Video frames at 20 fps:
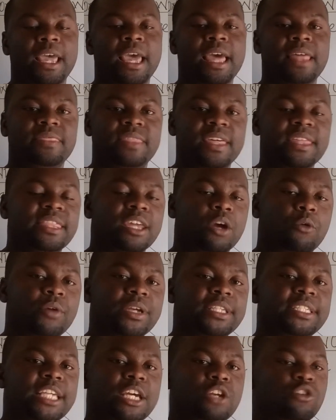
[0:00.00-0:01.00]
Then the
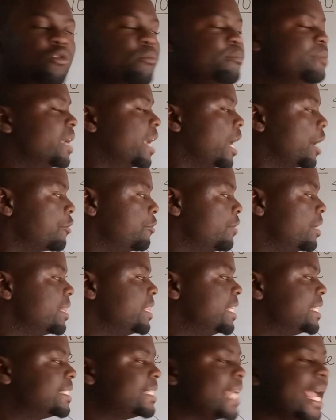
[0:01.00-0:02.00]
question will be calculate
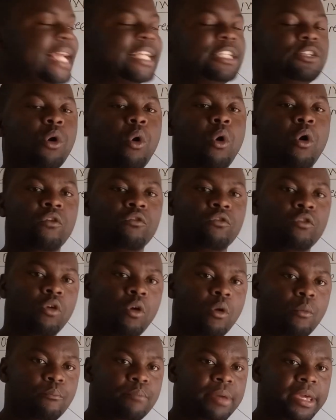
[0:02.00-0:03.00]
the side of
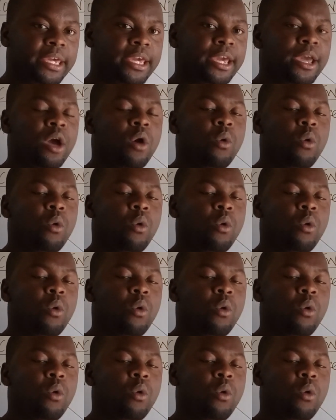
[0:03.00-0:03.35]
B,